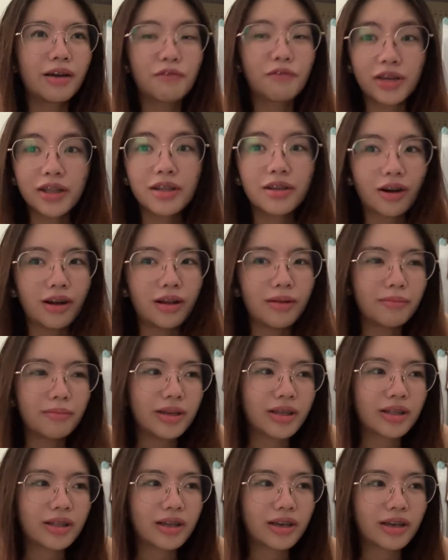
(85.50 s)
vid call
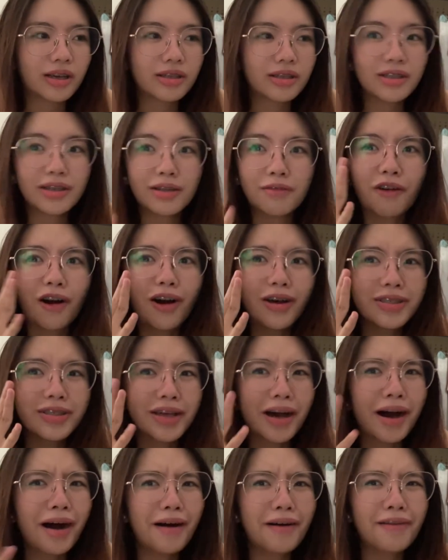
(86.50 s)
meetings, it
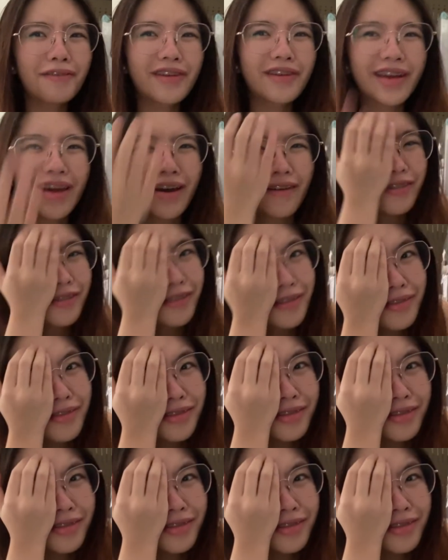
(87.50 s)
falls off and I have to